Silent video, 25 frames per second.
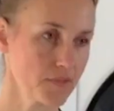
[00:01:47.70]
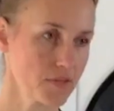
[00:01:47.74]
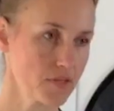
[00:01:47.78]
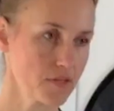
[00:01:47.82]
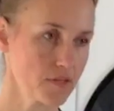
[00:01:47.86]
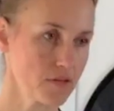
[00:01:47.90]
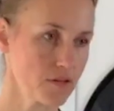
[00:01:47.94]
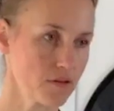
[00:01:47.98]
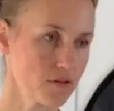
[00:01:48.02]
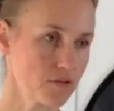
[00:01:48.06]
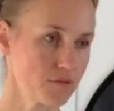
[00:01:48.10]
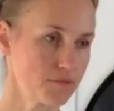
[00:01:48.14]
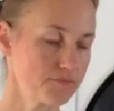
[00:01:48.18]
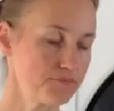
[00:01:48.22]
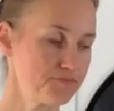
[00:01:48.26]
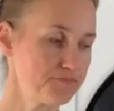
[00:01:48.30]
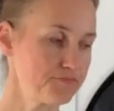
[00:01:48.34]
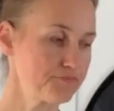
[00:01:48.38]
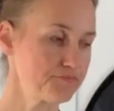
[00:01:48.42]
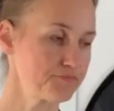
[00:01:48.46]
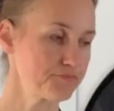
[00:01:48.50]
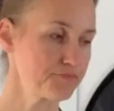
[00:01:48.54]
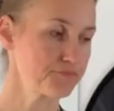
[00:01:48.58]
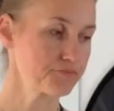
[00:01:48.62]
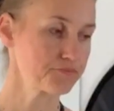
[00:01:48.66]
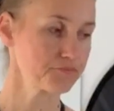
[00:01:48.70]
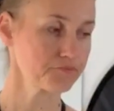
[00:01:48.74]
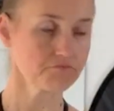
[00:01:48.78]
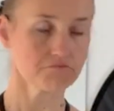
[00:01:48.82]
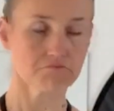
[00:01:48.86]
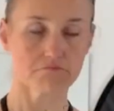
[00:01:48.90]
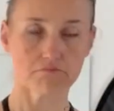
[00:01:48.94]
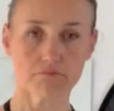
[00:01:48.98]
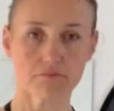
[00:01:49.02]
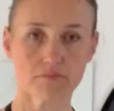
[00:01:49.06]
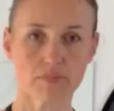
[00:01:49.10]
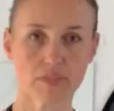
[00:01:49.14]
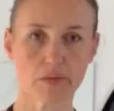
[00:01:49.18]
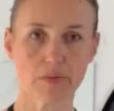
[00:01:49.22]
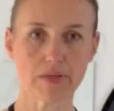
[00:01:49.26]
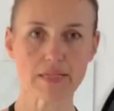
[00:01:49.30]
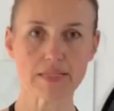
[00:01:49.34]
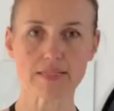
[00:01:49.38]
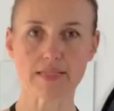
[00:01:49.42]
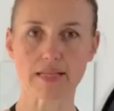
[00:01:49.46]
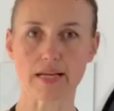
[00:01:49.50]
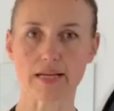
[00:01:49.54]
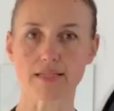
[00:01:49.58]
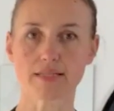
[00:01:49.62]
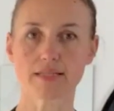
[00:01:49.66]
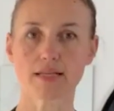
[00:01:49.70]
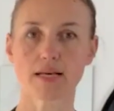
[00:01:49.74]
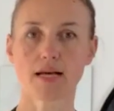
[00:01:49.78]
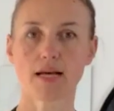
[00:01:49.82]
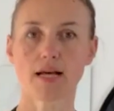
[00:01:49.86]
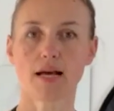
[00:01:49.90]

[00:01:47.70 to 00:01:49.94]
so that's nice.